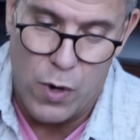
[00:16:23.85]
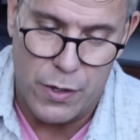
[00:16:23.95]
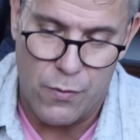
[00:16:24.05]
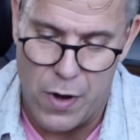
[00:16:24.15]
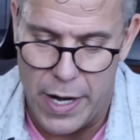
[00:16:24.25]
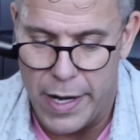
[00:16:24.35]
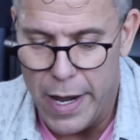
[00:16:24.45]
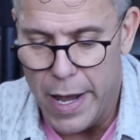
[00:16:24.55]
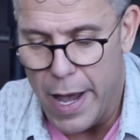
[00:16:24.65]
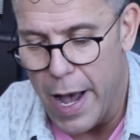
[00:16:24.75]
one, right?
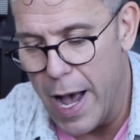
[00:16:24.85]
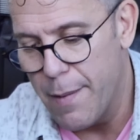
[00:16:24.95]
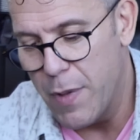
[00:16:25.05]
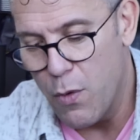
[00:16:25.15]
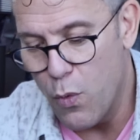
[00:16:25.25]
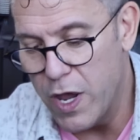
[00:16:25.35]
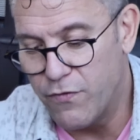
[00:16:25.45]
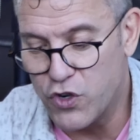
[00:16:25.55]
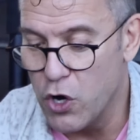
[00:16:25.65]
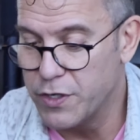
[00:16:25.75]
Um,
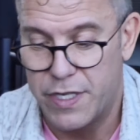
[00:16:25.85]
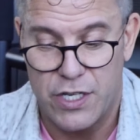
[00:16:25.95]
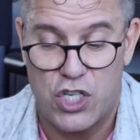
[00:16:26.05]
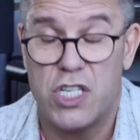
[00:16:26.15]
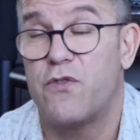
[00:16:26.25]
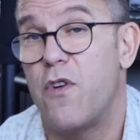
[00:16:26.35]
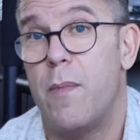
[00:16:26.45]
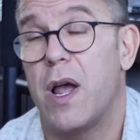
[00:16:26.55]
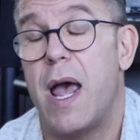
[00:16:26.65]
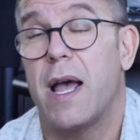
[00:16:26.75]
we've chose this just
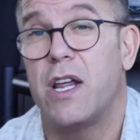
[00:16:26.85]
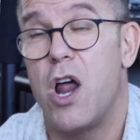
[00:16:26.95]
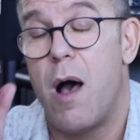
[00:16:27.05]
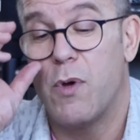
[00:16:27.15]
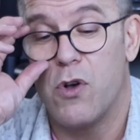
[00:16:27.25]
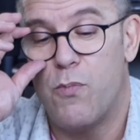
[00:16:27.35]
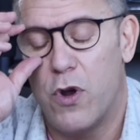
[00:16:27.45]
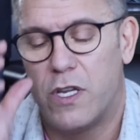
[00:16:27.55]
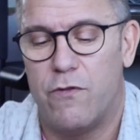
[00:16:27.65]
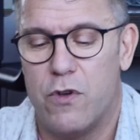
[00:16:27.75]
from an economical
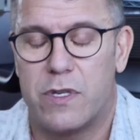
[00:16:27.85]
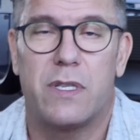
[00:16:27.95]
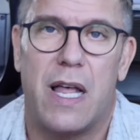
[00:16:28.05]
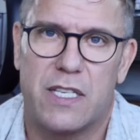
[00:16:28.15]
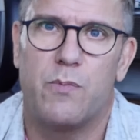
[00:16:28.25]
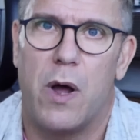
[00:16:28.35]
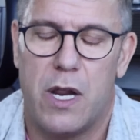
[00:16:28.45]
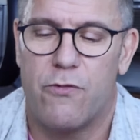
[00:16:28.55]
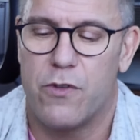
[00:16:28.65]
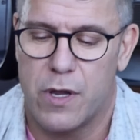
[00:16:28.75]
point of view. It's less
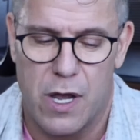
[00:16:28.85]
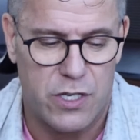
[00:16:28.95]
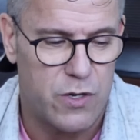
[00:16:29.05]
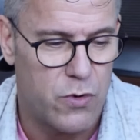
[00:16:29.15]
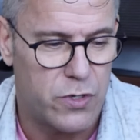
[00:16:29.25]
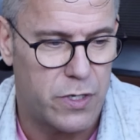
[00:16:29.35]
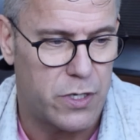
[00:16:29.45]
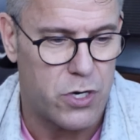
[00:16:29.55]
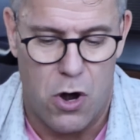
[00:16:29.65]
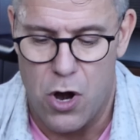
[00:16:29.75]
money for the customers to
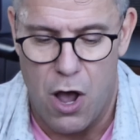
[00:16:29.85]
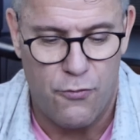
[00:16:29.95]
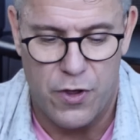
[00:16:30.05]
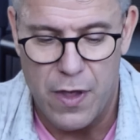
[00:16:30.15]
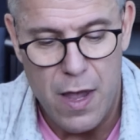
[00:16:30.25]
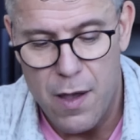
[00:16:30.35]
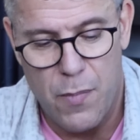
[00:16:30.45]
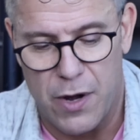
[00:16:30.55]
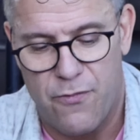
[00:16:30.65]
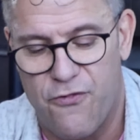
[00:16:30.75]
start off with,
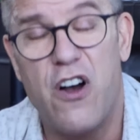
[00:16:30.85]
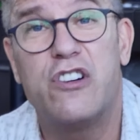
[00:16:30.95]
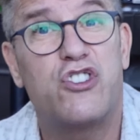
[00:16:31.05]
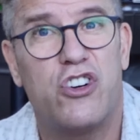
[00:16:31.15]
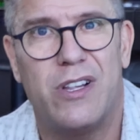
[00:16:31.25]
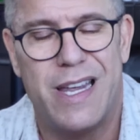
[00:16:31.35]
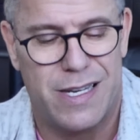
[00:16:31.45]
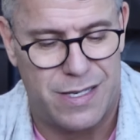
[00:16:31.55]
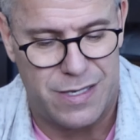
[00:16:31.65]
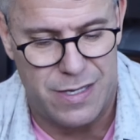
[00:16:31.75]
but functionally
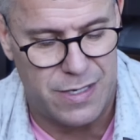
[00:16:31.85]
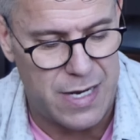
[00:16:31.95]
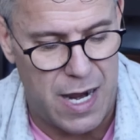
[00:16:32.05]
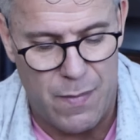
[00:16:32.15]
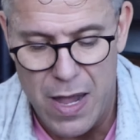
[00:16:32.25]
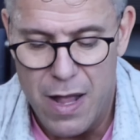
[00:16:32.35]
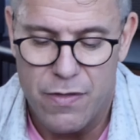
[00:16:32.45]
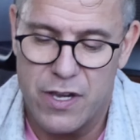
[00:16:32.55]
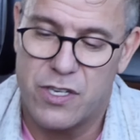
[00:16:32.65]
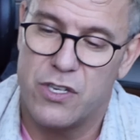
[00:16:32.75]
it's the same.
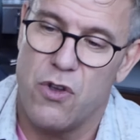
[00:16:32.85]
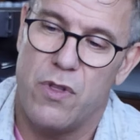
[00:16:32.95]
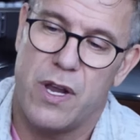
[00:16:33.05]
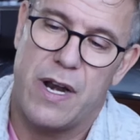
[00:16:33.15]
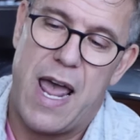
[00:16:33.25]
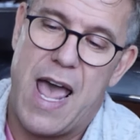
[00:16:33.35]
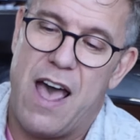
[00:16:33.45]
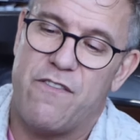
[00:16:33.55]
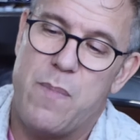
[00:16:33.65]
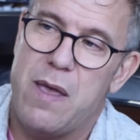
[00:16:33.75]
This is only going to
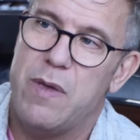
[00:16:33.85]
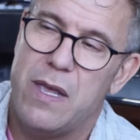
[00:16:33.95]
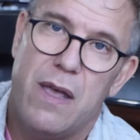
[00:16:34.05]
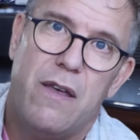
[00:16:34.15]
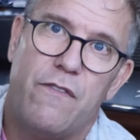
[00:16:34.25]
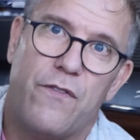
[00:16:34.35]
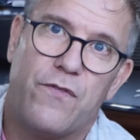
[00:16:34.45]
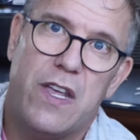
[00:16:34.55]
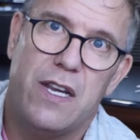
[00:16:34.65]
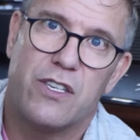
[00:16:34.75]
have maybe
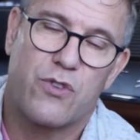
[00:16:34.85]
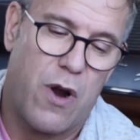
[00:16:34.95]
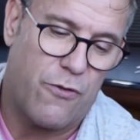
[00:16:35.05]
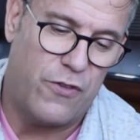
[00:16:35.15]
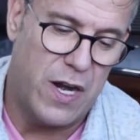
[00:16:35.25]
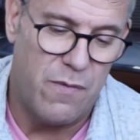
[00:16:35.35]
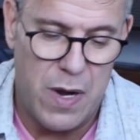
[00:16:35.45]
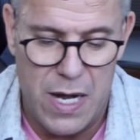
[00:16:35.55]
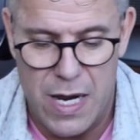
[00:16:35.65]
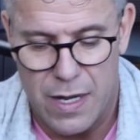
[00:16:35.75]
15 square feet of
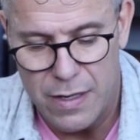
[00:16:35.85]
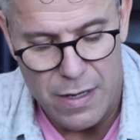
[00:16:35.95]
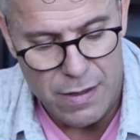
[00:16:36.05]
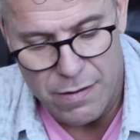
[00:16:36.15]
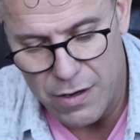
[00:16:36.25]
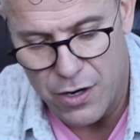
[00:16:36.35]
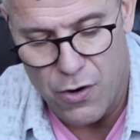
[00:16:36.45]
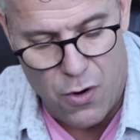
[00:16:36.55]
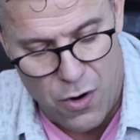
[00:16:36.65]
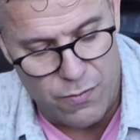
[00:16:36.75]
media, you
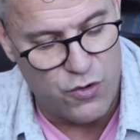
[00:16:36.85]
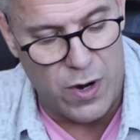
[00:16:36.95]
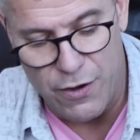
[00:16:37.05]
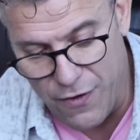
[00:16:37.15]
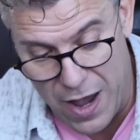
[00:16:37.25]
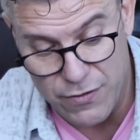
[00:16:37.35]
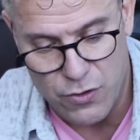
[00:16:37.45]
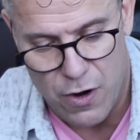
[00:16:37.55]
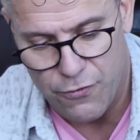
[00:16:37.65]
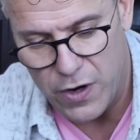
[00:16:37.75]
know, or 25
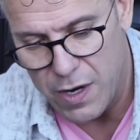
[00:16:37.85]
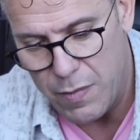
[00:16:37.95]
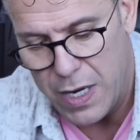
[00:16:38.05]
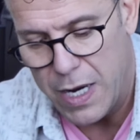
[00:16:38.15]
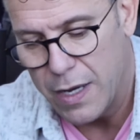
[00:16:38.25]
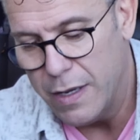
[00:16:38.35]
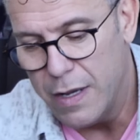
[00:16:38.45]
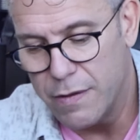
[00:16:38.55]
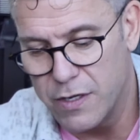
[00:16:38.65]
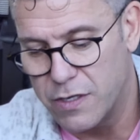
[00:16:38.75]
square feet of media.
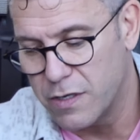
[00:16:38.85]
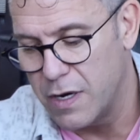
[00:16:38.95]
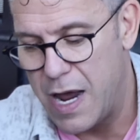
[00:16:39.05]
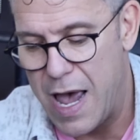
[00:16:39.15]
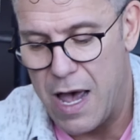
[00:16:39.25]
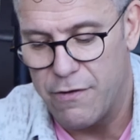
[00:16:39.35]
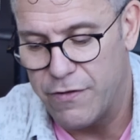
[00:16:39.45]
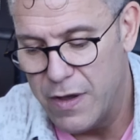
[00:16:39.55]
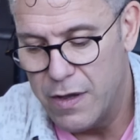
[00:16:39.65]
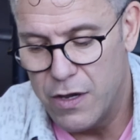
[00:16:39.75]
This is going to have,
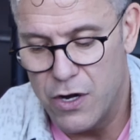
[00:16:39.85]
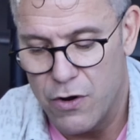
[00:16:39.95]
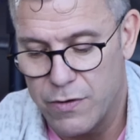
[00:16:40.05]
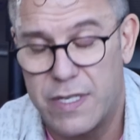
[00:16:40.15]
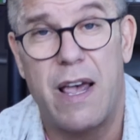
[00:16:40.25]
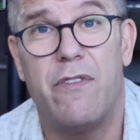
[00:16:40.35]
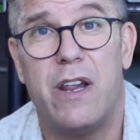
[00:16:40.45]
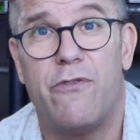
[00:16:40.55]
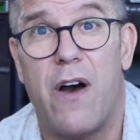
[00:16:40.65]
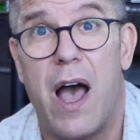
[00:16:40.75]
you know,
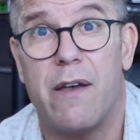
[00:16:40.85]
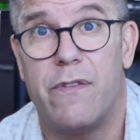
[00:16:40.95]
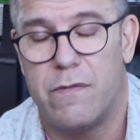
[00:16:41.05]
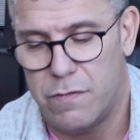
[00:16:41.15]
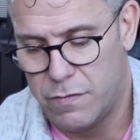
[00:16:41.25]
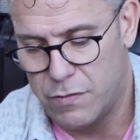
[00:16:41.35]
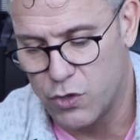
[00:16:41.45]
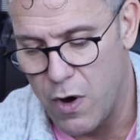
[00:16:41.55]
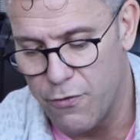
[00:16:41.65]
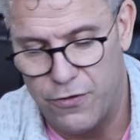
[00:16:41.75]
75
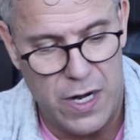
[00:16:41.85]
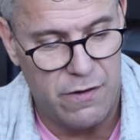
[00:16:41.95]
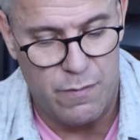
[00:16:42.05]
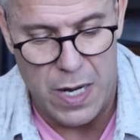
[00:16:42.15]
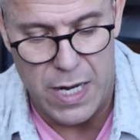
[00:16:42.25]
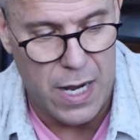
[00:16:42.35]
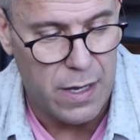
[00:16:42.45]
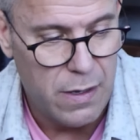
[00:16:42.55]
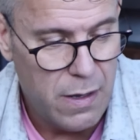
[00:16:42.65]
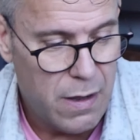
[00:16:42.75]
square feet of
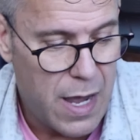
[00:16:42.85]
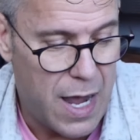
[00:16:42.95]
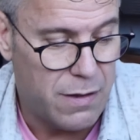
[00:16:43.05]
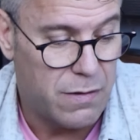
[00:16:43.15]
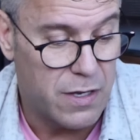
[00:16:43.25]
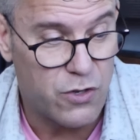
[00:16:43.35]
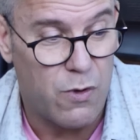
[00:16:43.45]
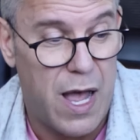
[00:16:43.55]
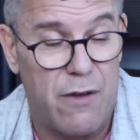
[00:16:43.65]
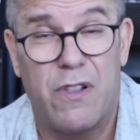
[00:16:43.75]
media and this
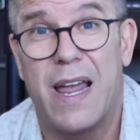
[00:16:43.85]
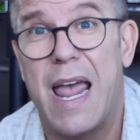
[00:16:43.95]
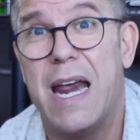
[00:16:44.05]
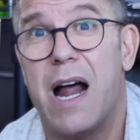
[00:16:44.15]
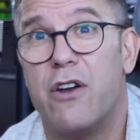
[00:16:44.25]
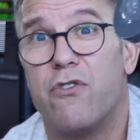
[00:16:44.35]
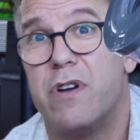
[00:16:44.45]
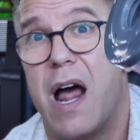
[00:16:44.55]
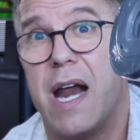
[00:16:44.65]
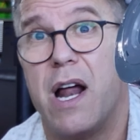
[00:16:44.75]
will have like
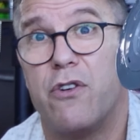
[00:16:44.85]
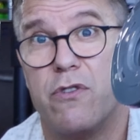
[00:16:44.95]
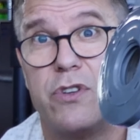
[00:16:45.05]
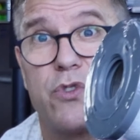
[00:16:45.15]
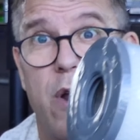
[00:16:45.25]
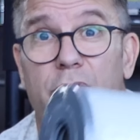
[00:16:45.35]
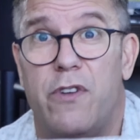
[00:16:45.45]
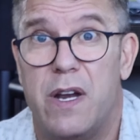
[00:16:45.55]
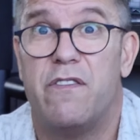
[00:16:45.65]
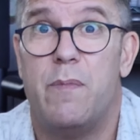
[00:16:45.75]
800 900 square
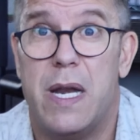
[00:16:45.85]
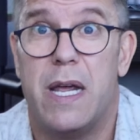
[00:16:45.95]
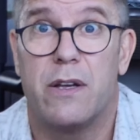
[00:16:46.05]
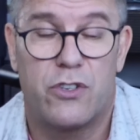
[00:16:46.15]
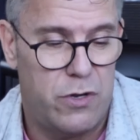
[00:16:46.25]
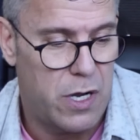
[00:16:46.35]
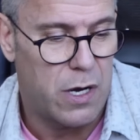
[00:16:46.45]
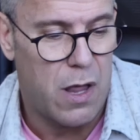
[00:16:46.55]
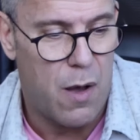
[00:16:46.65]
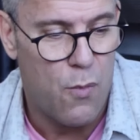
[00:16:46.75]
feet of media so you
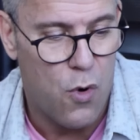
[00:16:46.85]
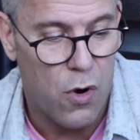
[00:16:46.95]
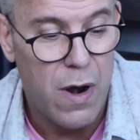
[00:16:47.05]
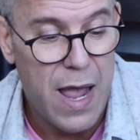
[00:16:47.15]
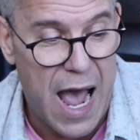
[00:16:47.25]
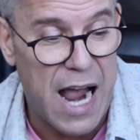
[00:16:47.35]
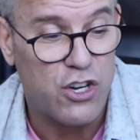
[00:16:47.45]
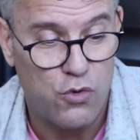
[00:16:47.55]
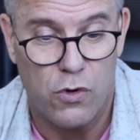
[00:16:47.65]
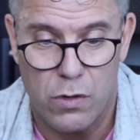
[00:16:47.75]
got a lot more
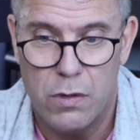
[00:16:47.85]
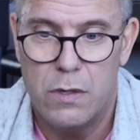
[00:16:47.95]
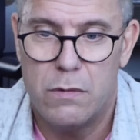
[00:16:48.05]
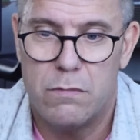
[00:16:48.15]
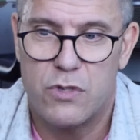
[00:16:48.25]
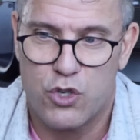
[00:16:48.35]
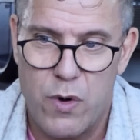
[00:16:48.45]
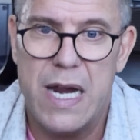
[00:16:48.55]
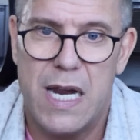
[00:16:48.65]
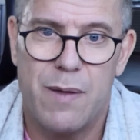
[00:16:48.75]
actual
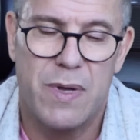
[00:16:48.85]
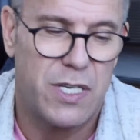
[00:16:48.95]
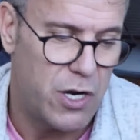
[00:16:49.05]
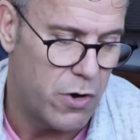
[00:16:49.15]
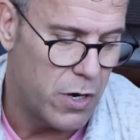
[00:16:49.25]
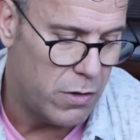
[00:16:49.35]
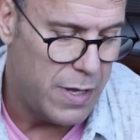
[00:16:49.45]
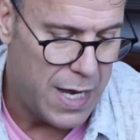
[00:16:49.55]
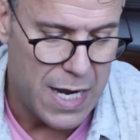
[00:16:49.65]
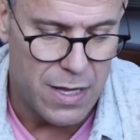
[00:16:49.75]
screening material
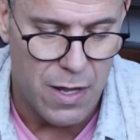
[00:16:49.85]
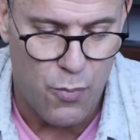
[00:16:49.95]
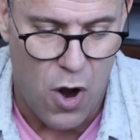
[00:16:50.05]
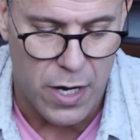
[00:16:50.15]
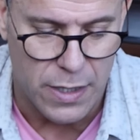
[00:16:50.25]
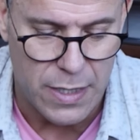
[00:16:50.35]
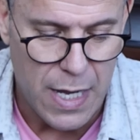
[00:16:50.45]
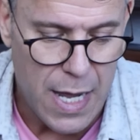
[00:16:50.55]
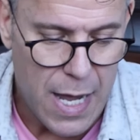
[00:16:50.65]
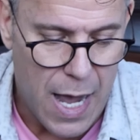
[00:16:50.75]
in the product
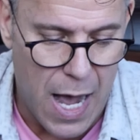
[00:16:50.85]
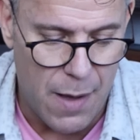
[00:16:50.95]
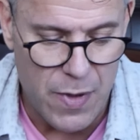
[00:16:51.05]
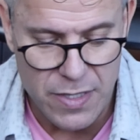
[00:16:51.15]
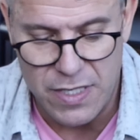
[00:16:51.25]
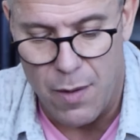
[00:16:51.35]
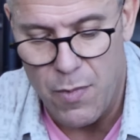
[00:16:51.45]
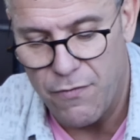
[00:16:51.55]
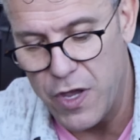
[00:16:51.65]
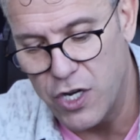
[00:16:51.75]
um, some
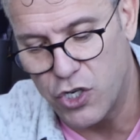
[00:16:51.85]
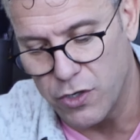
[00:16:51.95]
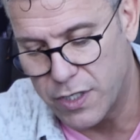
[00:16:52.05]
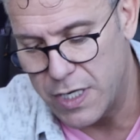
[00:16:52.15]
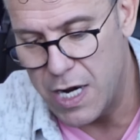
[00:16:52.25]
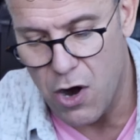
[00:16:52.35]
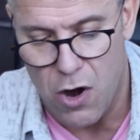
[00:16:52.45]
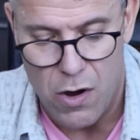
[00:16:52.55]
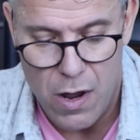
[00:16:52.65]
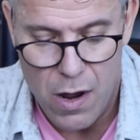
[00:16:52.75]
of these you'll see
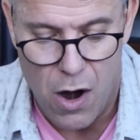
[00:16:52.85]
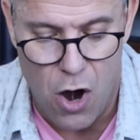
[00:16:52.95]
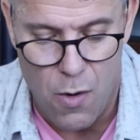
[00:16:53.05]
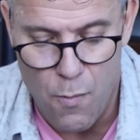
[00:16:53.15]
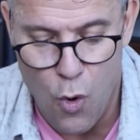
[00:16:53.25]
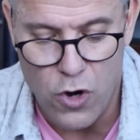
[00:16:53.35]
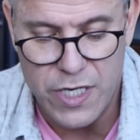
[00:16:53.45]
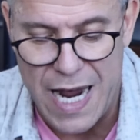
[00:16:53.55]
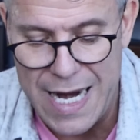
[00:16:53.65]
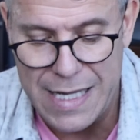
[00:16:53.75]
are are more
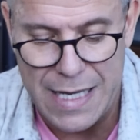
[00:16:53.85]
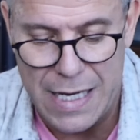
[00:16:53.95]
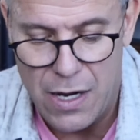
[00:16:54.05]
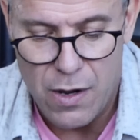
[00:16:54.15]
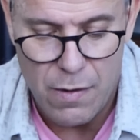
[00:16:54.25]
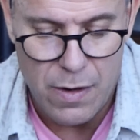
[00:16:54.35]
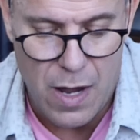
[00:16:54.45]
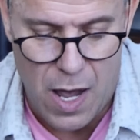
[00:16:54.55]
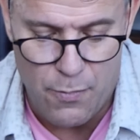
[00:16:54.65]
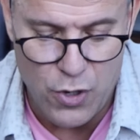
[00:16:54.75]
tightly
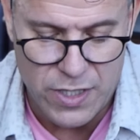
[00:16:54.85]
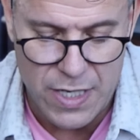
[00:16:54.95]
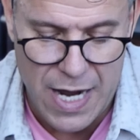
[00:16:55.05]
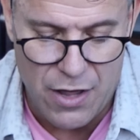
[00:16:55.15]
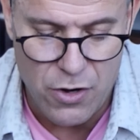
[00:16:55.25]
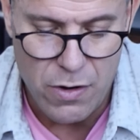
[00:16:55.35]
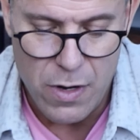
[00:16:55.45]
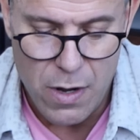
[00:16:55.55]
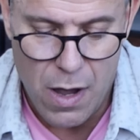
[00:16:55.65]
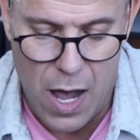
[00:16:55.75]
uh, put together.
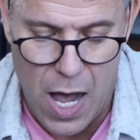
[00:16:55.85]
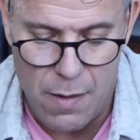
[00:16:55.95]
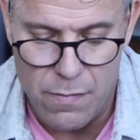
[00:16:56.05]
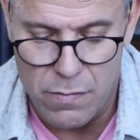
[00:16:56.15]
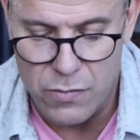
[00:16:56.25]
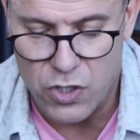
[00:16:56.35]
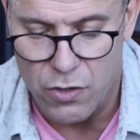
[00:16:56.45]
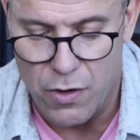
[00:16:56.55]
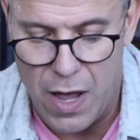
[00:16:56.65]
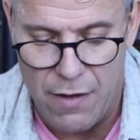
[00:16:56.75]
Um,
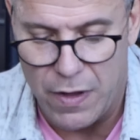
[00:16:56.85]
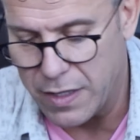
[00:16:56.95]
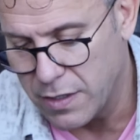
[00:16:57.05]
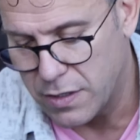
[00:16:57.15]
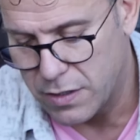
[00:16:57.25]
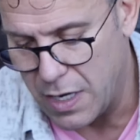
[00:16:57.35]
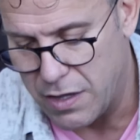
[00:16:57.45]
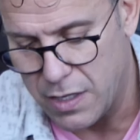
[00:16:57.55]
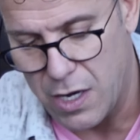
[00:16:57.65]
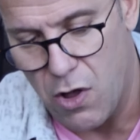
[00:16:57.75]
so they'll have like this is I
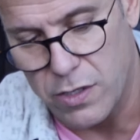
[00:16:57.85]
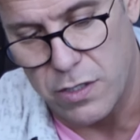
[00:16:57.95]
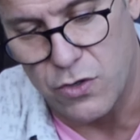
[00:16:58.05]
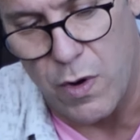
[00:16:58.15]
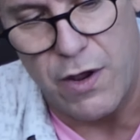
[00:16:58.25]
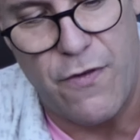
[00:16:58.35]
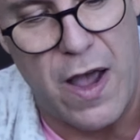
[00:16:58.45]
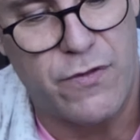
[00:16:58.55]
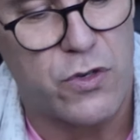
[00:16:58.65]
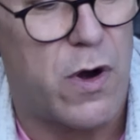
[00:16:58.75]
think they call this a
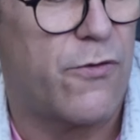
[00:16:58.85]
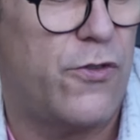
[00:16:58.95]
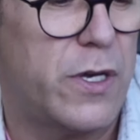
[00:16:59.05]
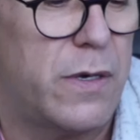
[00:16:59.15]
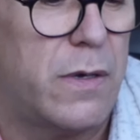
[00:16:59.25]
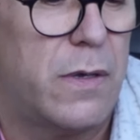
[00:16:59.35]
25 square foot.